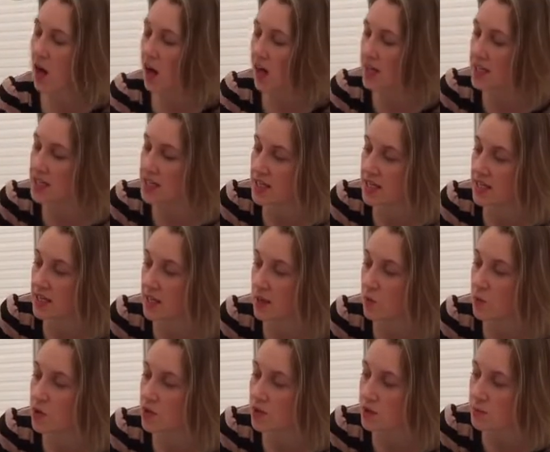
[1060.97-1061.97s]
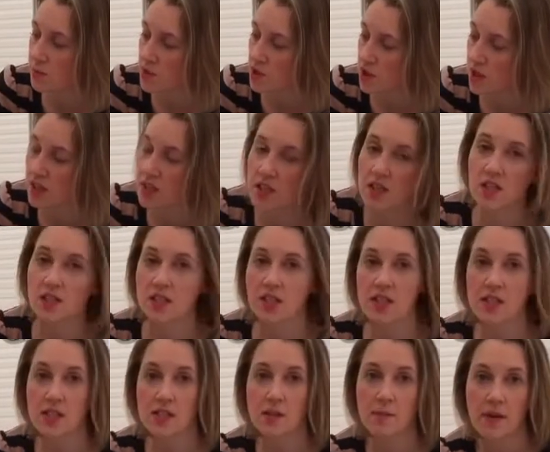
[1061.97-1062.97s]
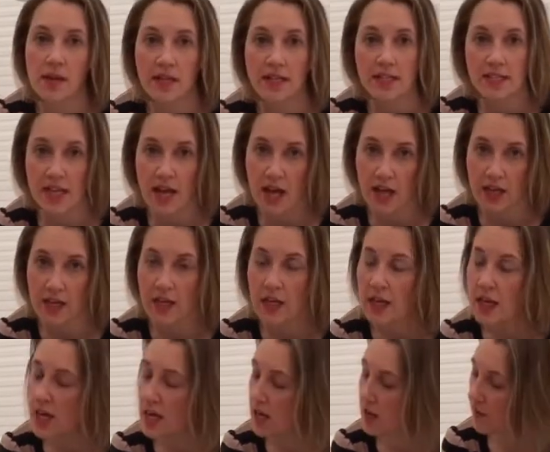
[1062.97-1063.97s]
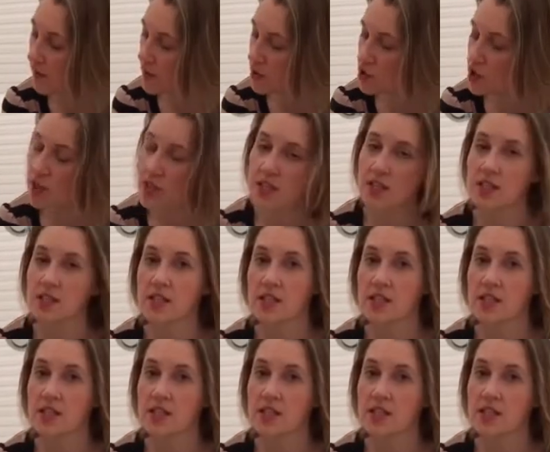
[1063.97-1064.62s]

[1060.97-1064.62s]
ideally they want to be drinking the 60 ml a day. And if they're drinking